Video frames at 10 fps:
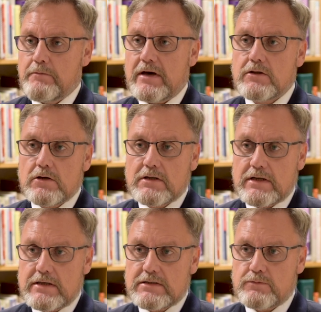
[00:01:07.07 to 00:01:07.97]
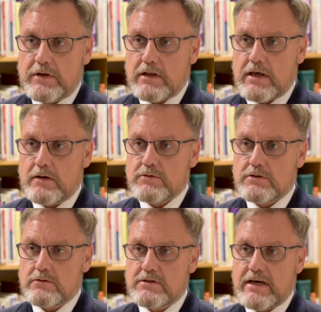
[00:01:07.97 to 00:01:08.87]
but not the least when it comes
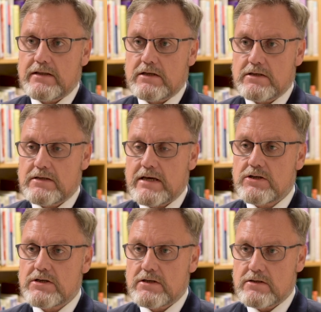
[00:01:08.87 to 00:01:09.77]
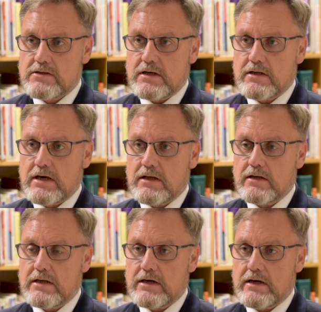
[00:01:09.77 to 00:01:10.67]
to standardizations and